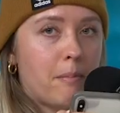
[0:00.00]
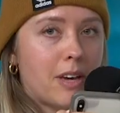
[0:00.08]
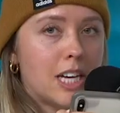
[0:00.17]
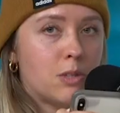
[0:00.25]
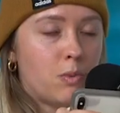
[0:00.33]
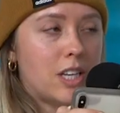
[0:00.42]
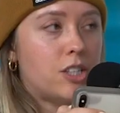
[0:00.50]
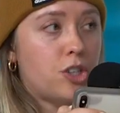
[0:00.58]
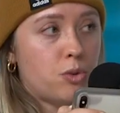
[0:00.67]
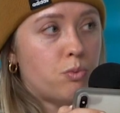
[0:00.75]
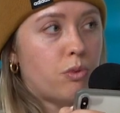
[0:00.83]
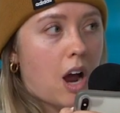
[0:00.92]
Which I am we not do,
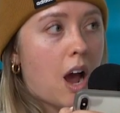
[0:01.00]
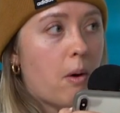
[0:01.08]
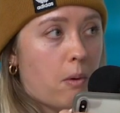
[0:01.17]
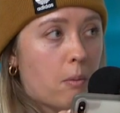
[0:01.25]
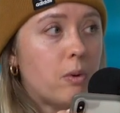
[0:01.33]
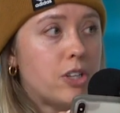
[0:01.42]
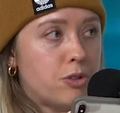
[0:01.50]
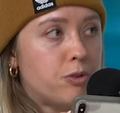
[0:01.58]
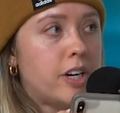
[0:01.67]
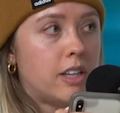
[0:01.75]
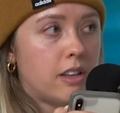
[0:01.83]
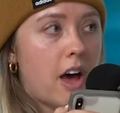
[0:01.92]
mad about. We do
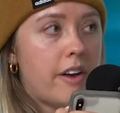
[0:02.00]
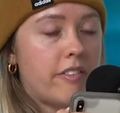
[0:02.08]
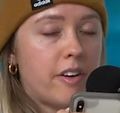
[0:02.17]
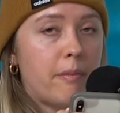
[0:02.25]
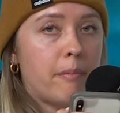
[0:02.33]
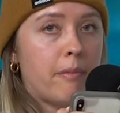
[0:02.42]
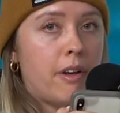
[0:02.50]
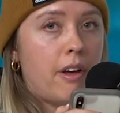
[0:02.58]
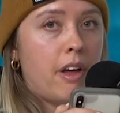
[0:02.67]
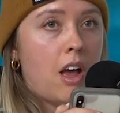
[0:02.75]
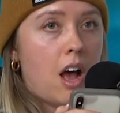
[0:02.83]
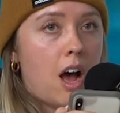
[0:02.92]
read a lot of them.
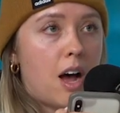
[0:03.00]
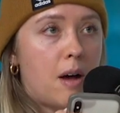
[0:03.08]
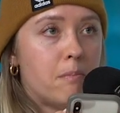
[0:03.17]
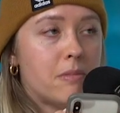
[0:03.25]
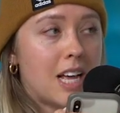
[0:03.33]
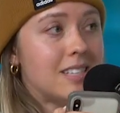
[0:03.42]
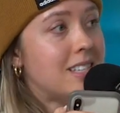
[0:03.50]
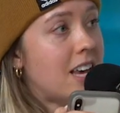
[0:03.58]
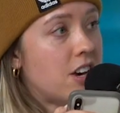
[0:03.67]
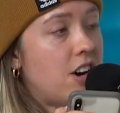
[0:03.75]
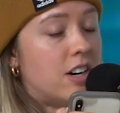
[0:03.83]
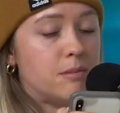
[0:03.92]
Yes. Um, that say
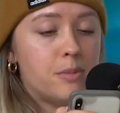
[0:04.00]
y'all.